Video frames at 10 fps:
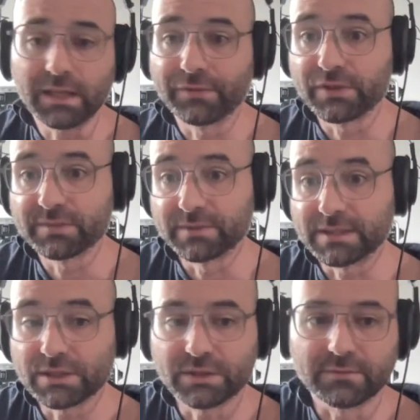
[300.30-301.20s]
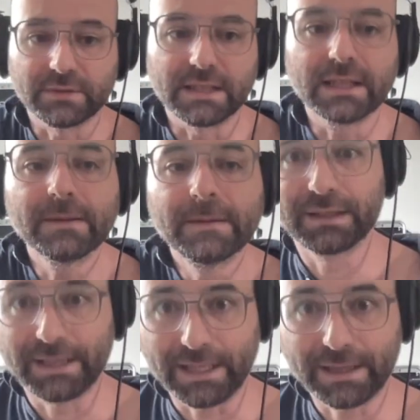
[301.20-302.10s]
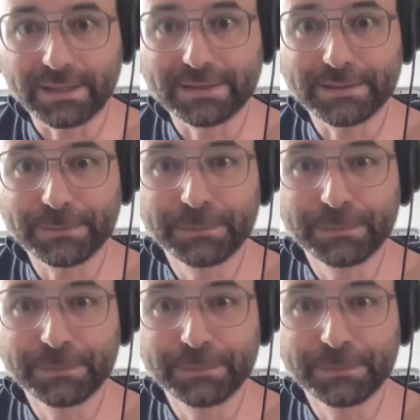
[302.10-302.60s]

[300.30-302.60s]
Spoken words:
first position, really, like this.